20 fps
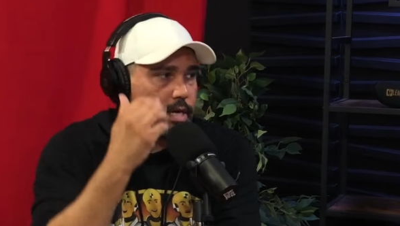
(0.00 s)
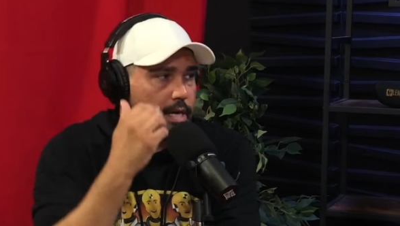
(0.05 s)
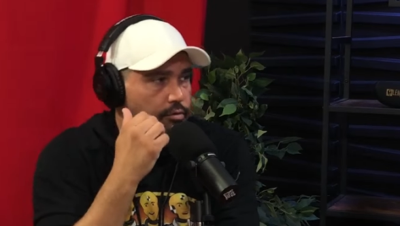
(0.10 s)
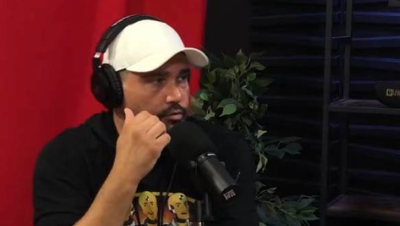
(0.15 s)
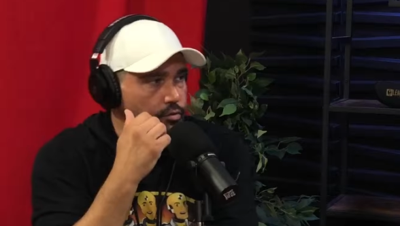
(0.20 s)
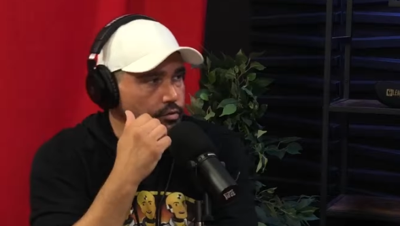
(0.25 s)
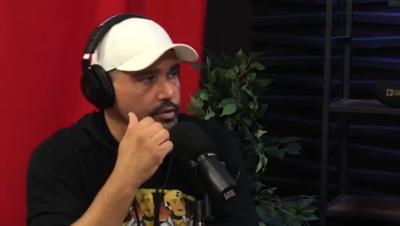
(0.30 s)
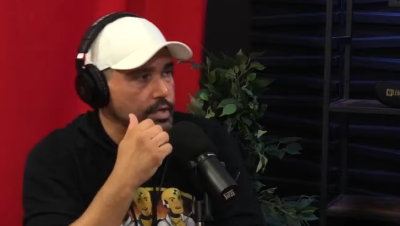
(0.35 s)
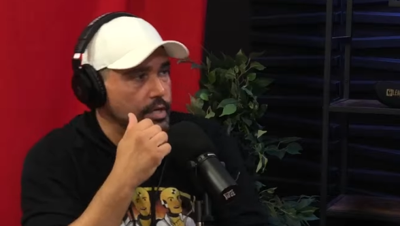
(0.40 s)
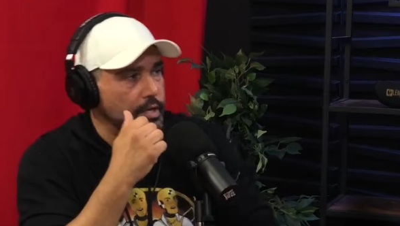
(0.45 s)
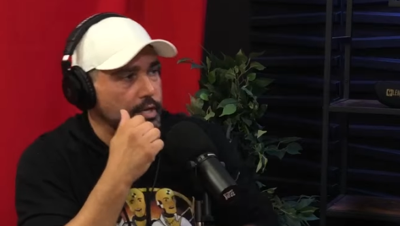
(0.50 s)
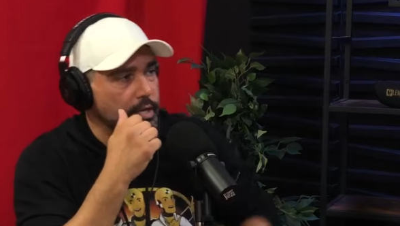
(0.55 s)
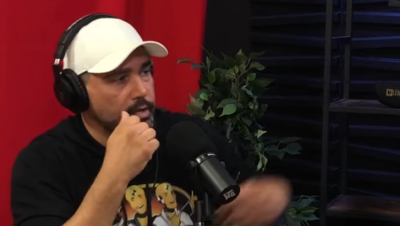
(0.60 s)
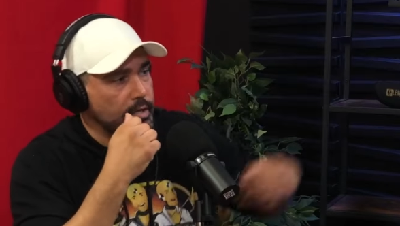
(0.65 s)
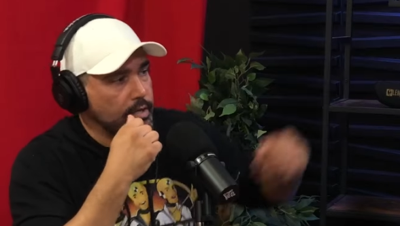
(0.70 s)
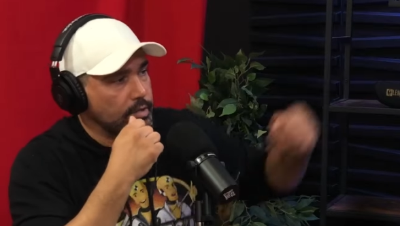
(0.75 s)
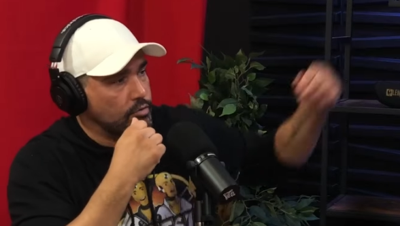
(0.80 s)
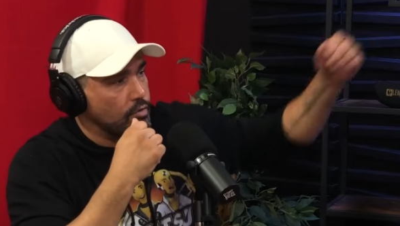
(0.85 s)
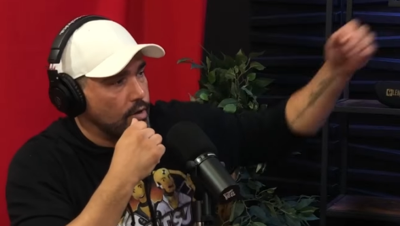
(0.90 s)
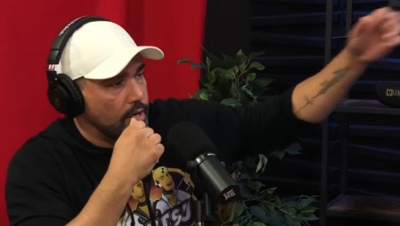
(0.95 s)
estrogen
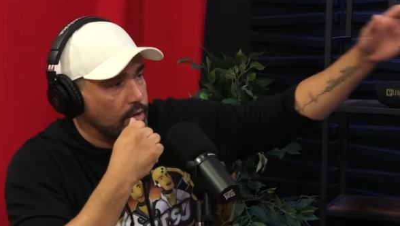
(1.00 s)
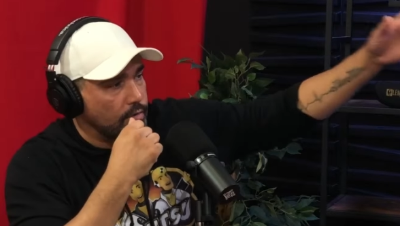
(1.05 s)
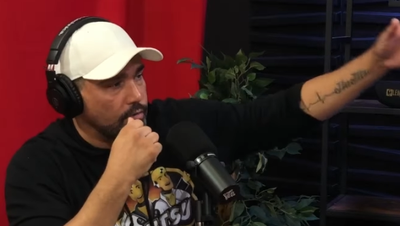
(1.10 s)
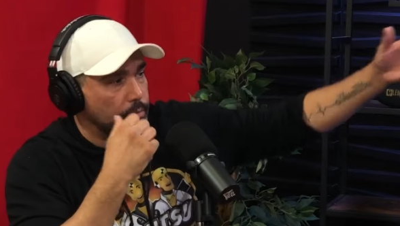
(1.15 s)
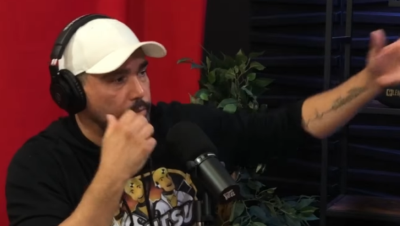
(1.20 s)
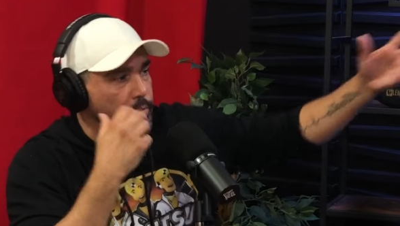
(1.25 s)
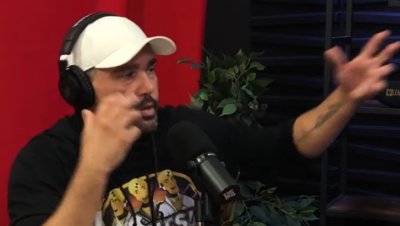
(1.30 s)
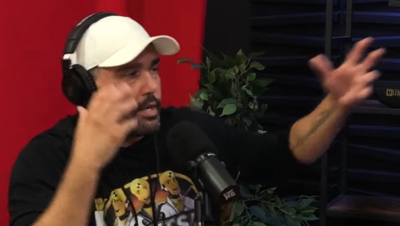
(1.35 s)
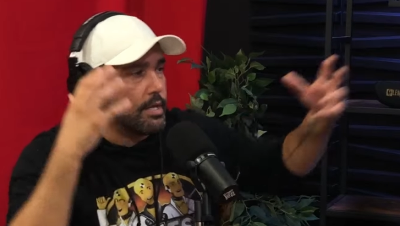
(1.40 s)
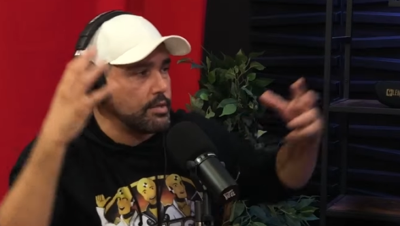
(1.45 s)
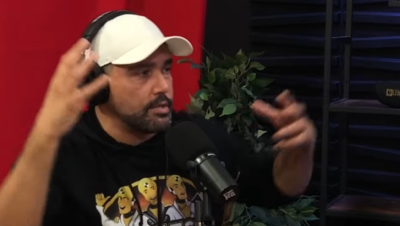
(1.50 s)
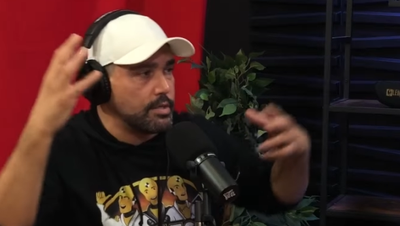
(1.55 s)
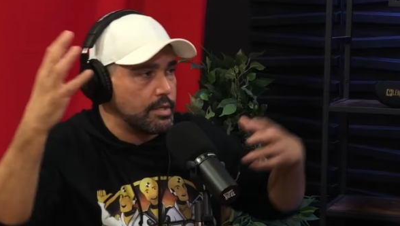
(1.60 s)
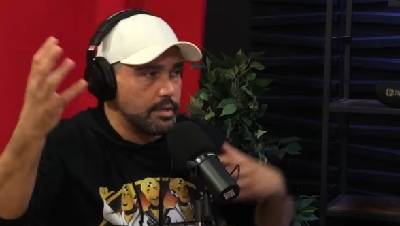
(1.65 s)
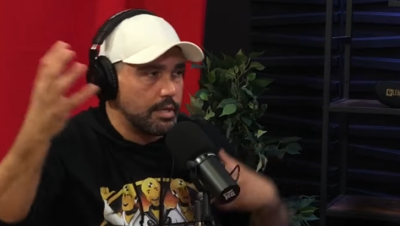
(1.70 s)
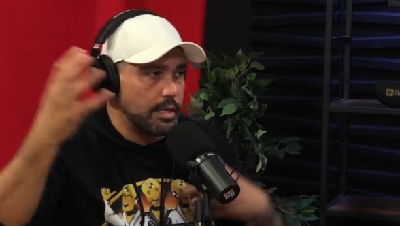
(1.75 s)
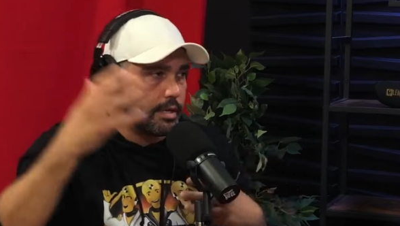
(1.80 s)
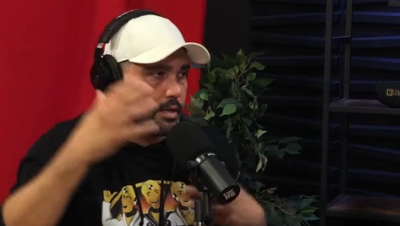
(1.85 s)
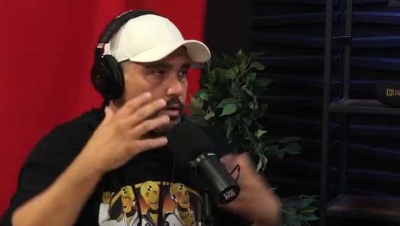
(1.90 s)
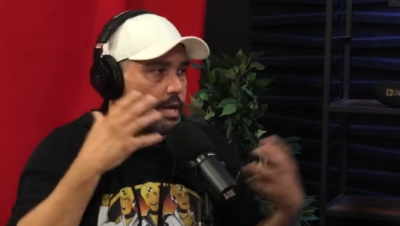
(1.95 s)
and it's trying to replace,
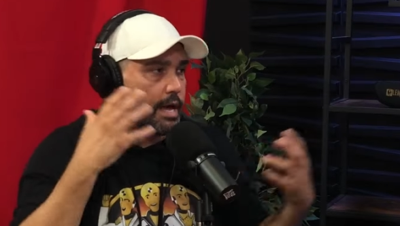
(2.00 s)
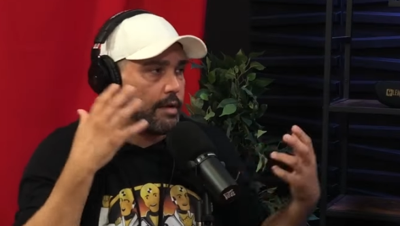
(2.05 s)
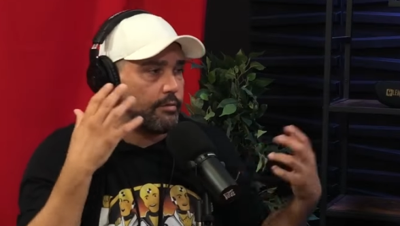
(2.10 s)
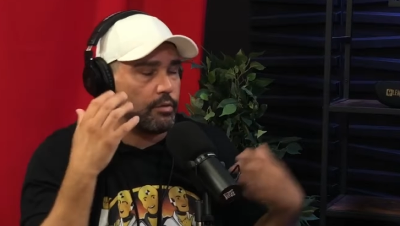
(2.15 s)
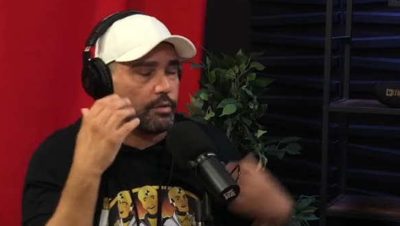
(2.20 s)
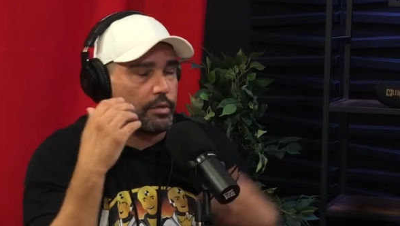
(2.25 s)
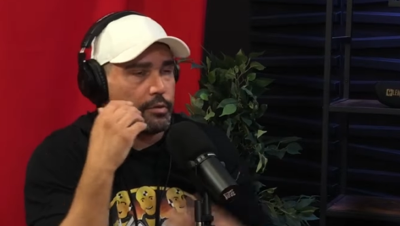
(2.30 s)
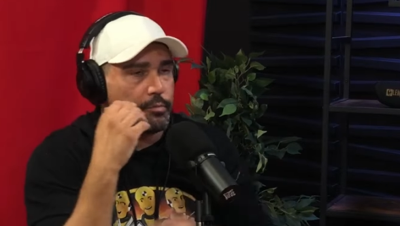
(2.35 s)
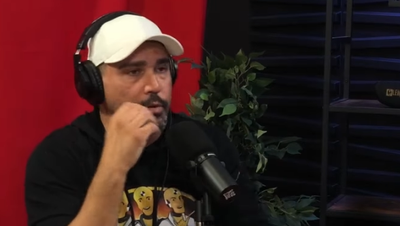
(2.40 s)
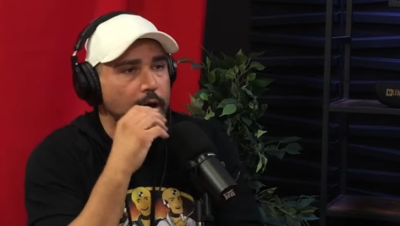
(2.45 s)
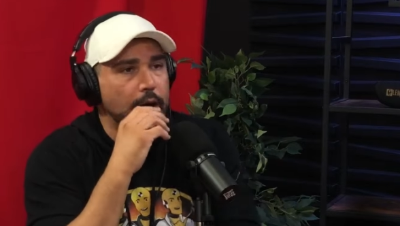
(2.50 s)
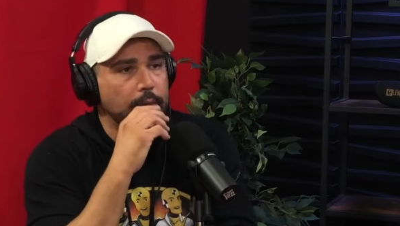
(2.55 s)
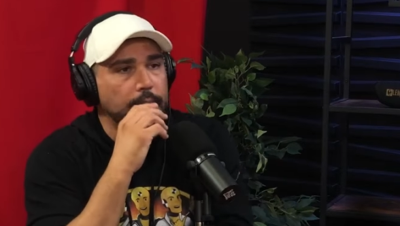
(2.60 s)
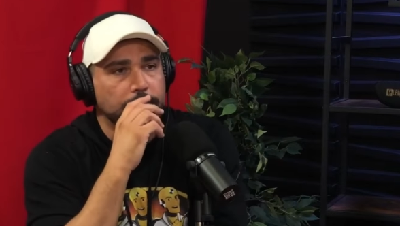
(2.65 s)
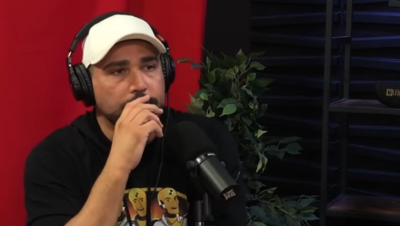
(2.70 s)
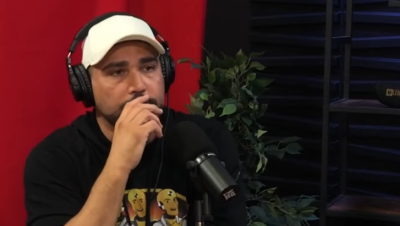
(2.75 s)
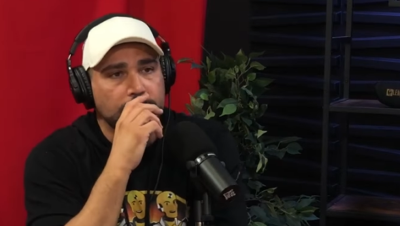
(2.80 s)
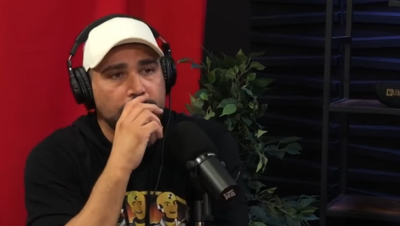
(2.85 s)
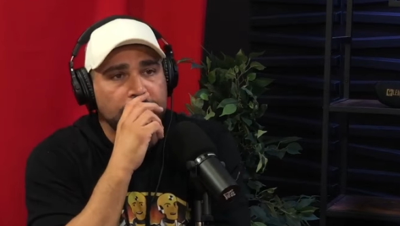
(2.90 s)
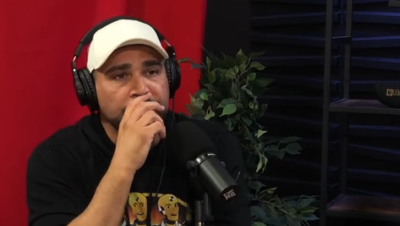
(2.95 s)
and you have all these
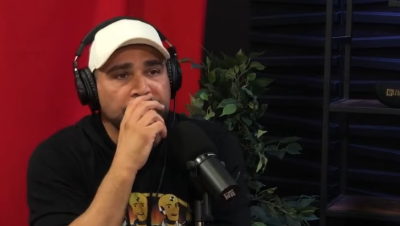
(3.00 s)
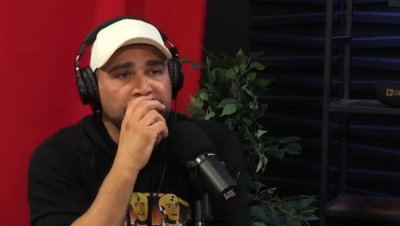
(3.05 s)
problems.